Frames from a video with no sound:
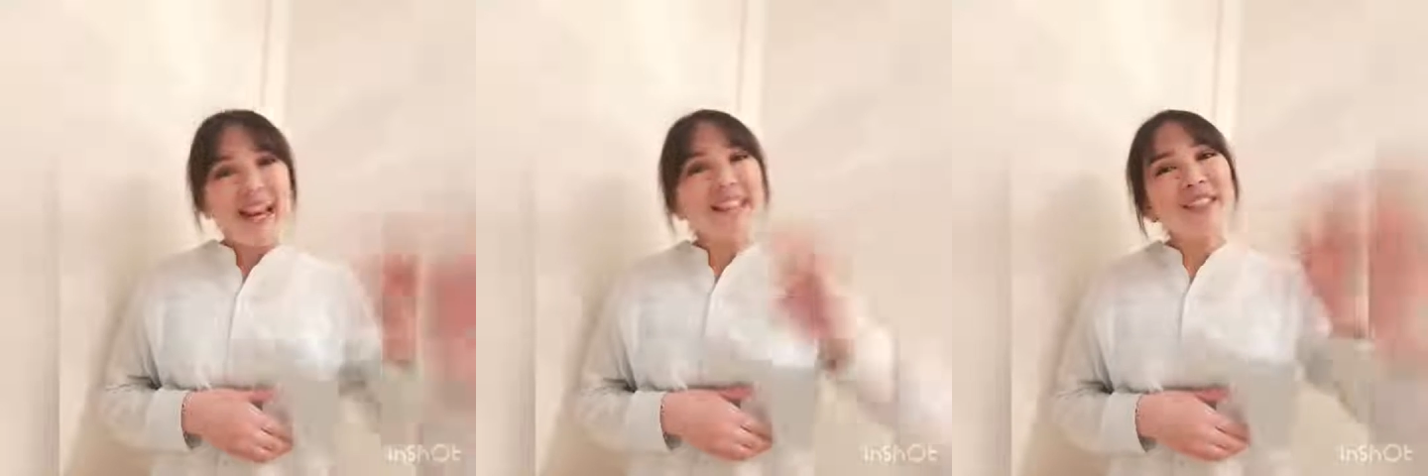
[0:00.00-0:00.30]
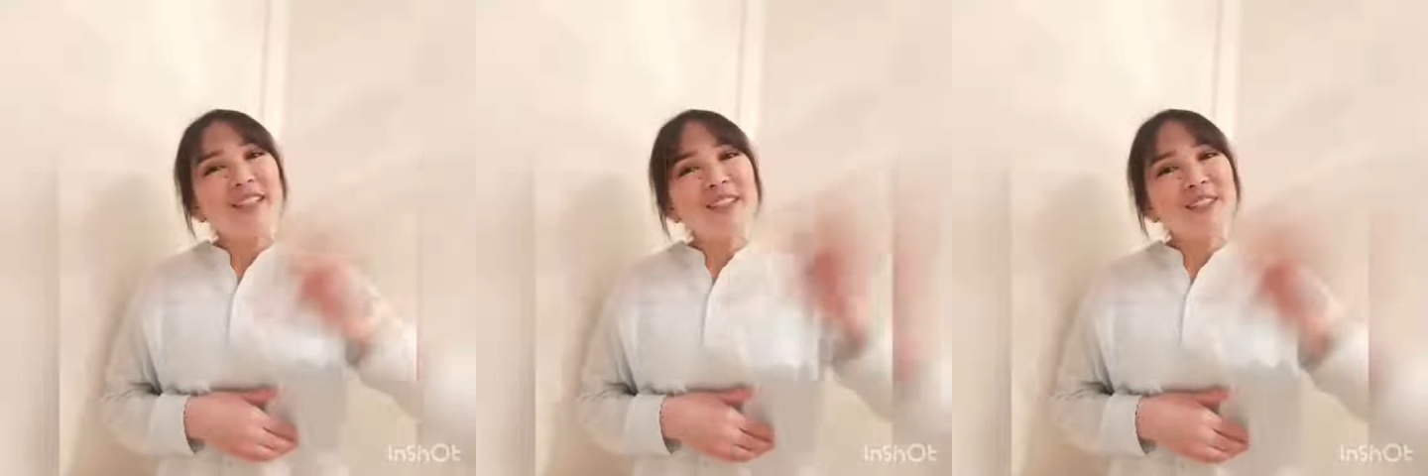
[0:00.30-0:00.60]

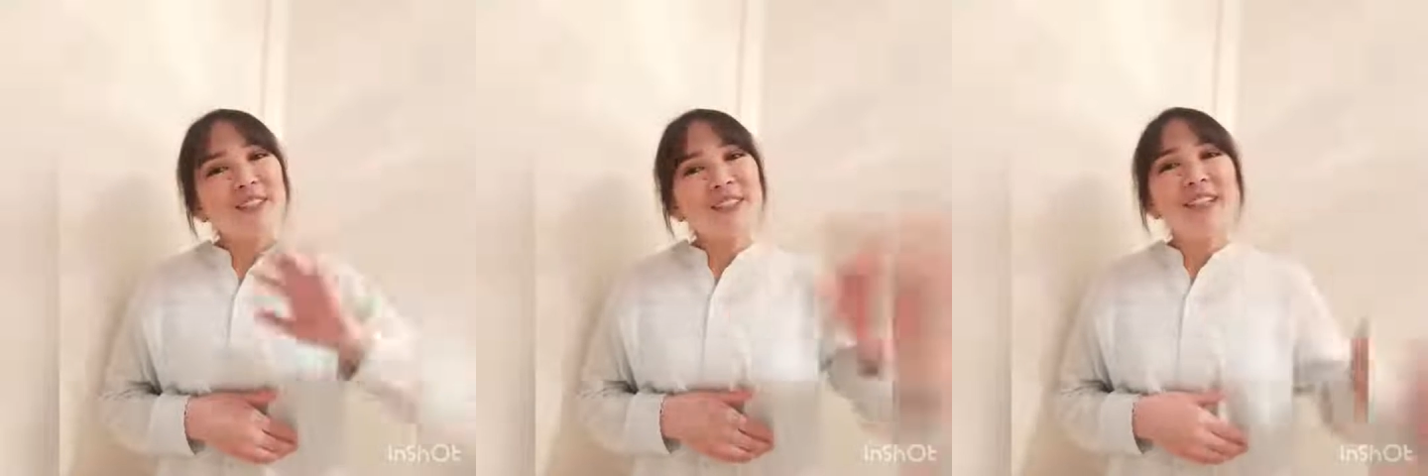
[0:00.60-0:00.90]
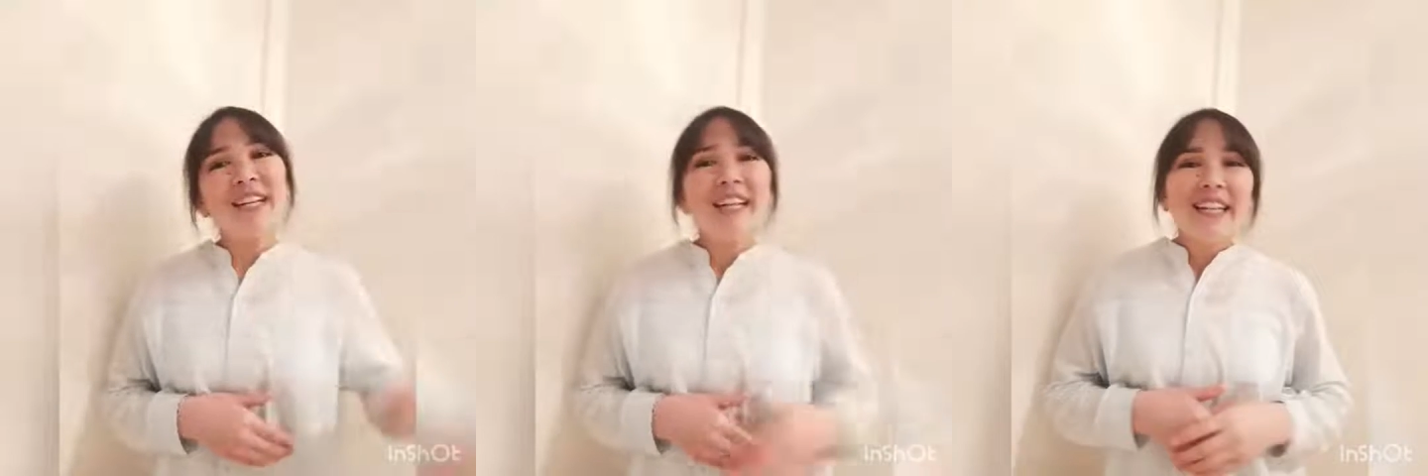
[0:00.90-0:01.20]

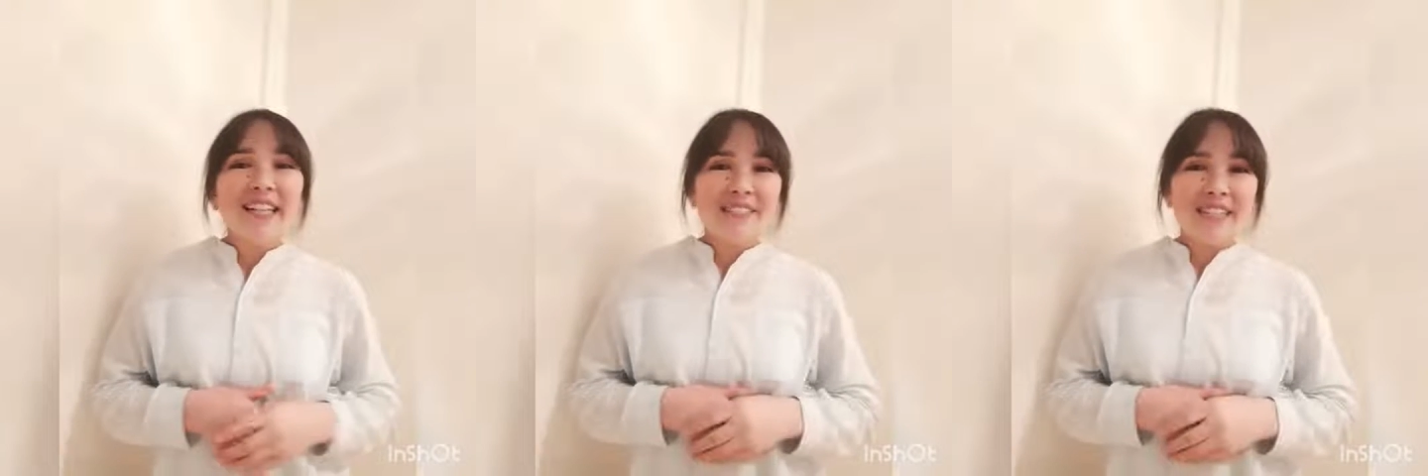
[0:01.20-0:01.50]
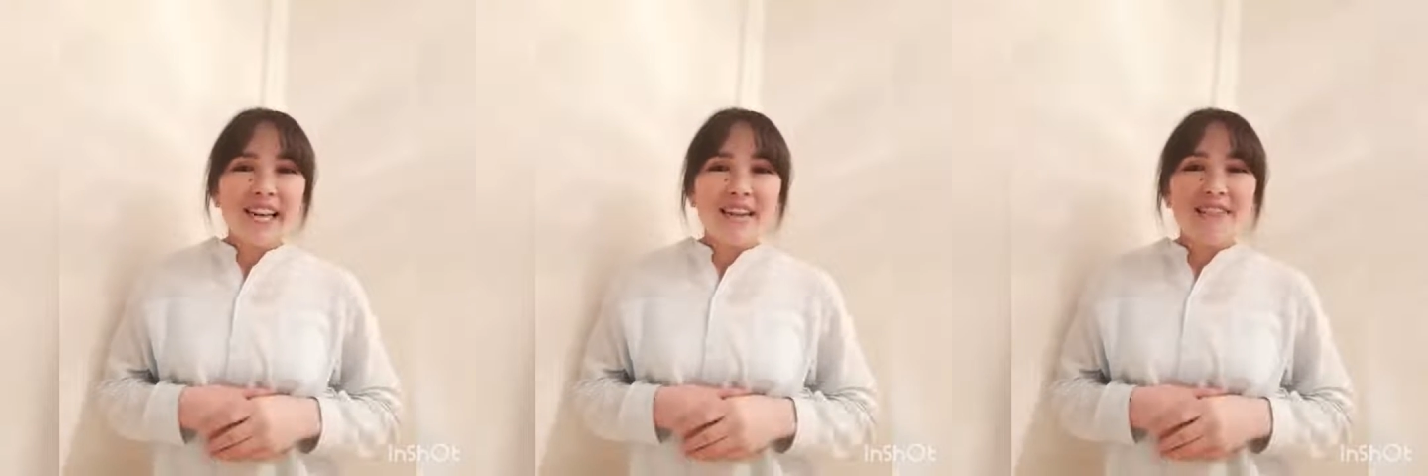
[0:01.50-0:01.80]
Hello,
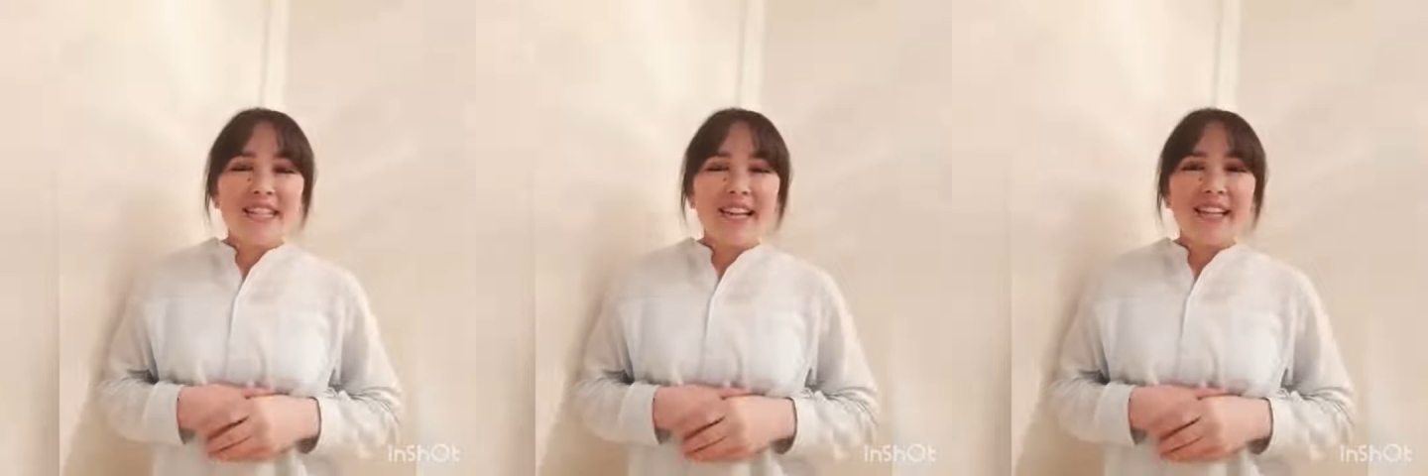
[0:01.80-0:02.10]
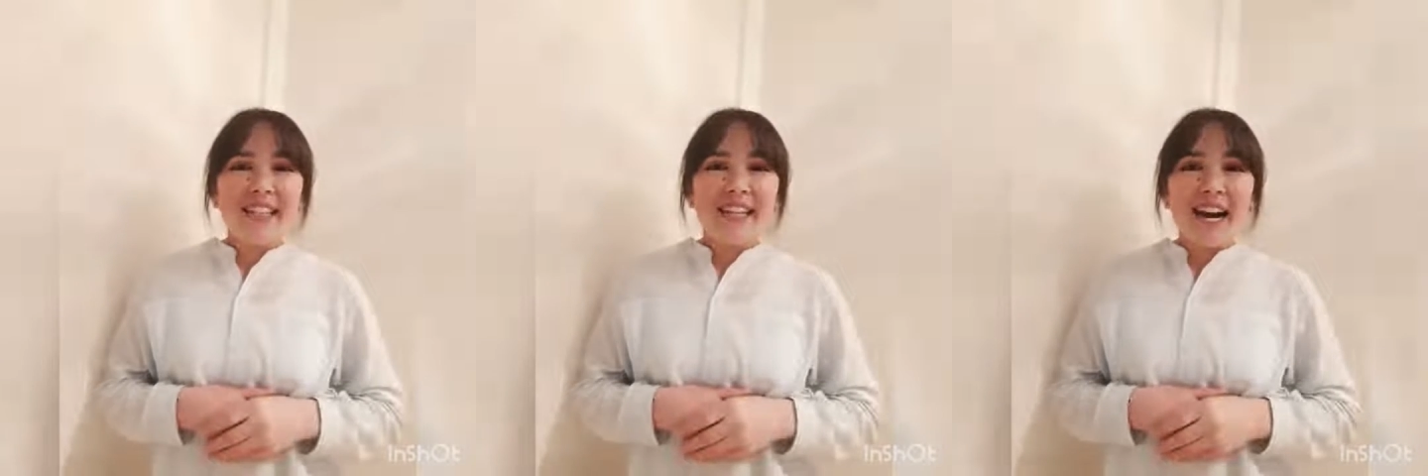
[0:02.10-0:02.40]
my name is
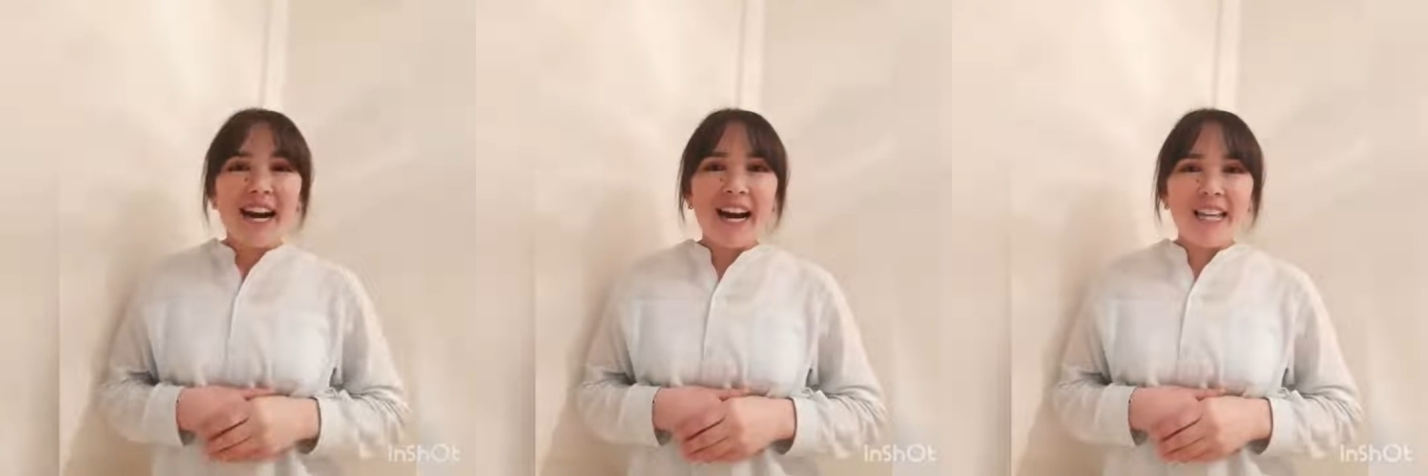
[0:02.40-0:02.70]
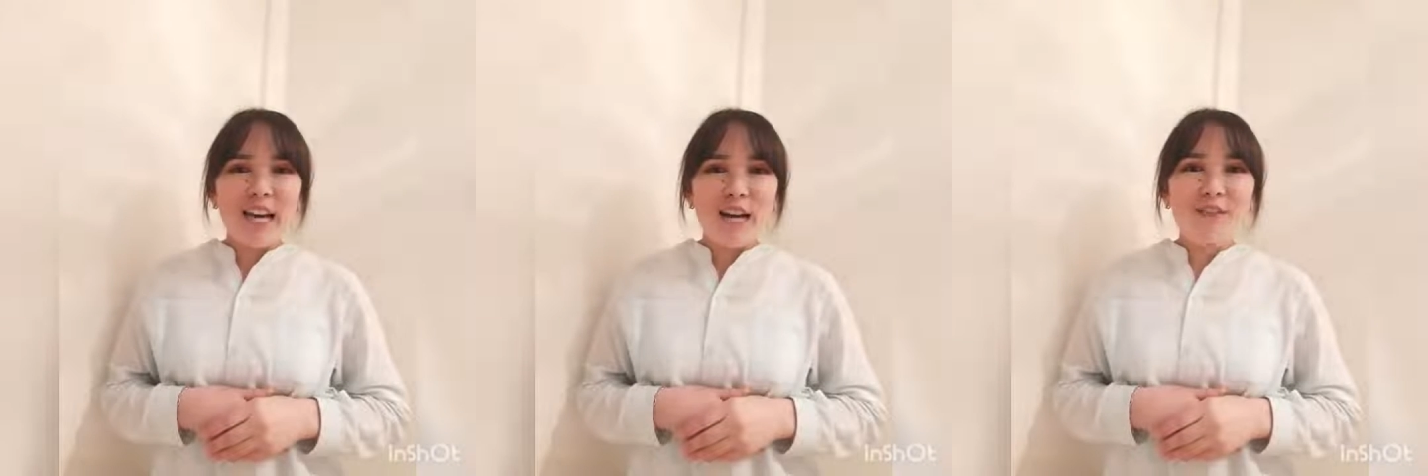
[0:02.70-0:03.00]
Aliya.
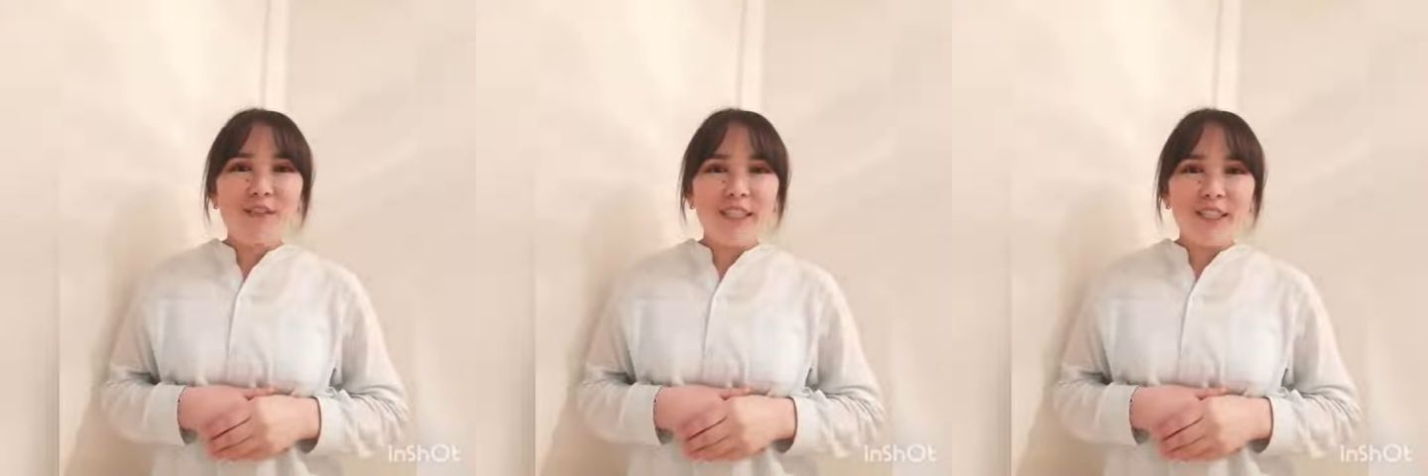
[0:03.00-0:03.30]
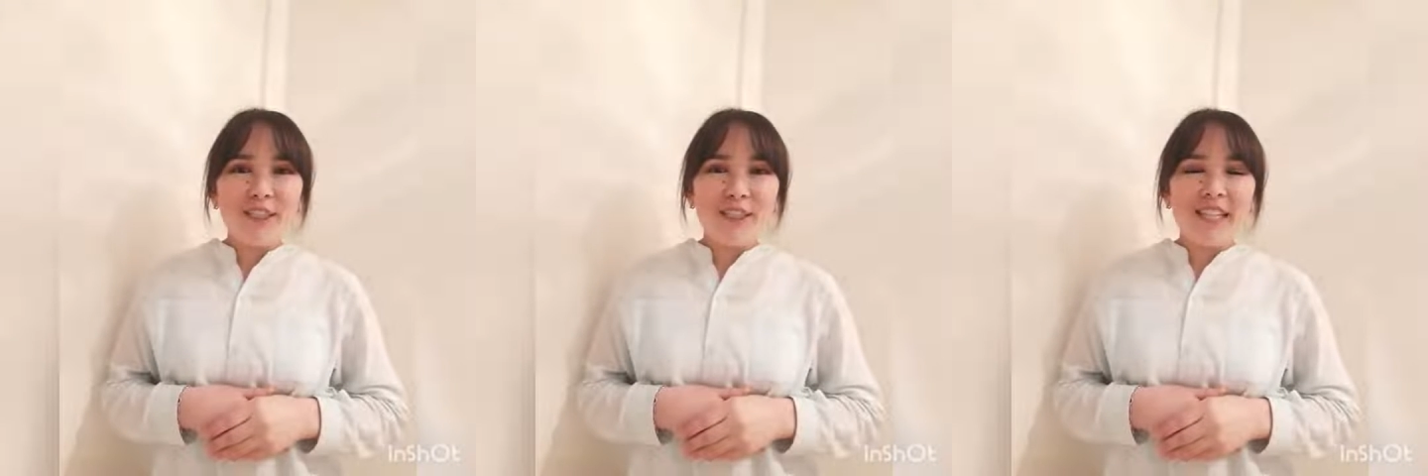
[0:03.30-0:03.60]
I am
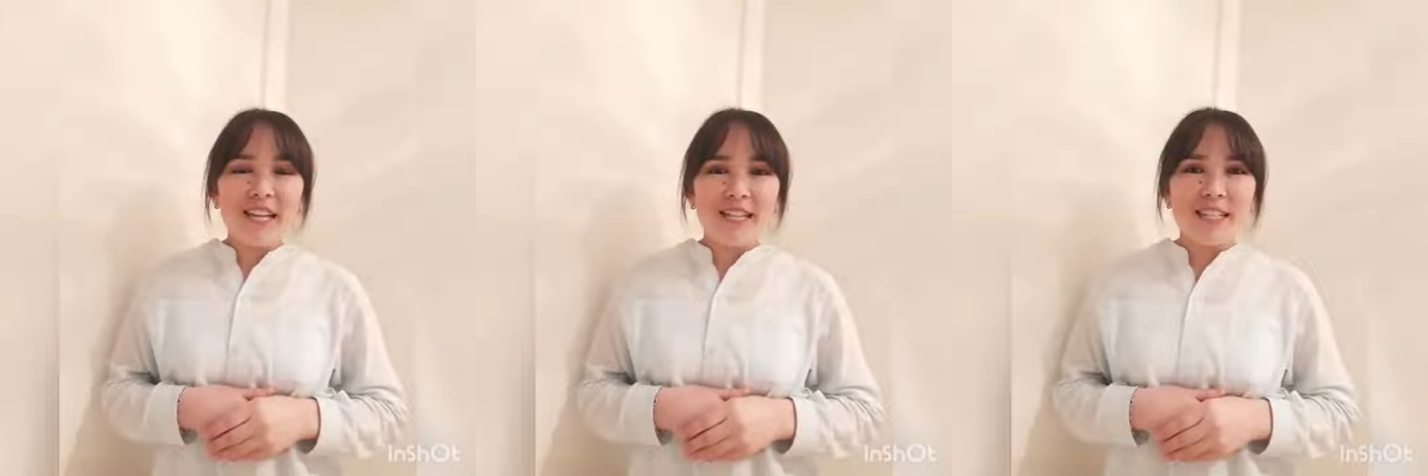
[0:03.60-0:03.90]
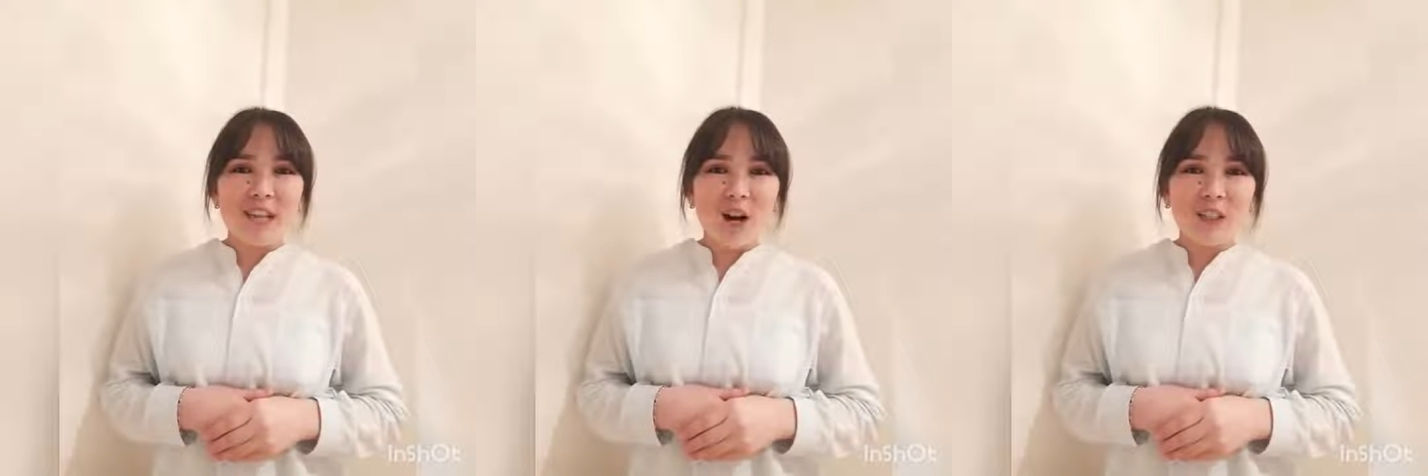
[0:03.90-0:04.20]
22
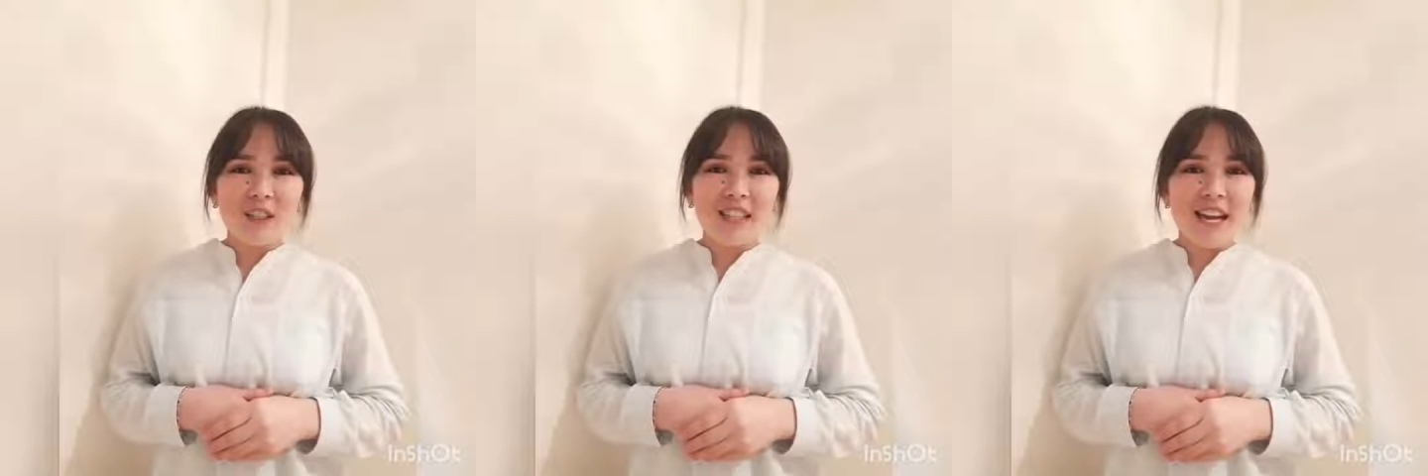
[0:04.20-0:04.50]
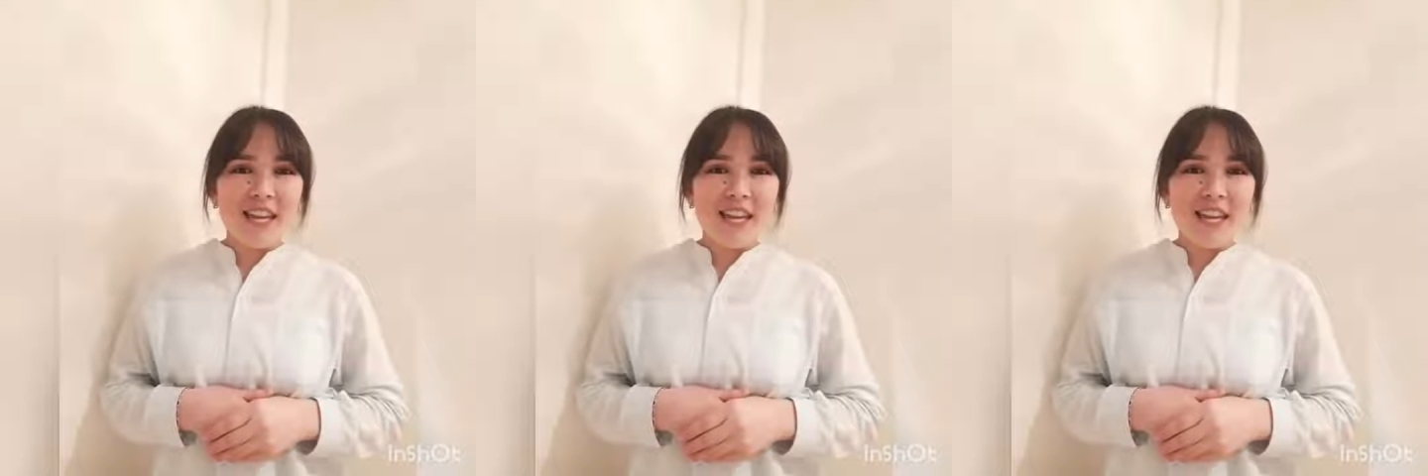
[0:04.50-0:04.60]
years old.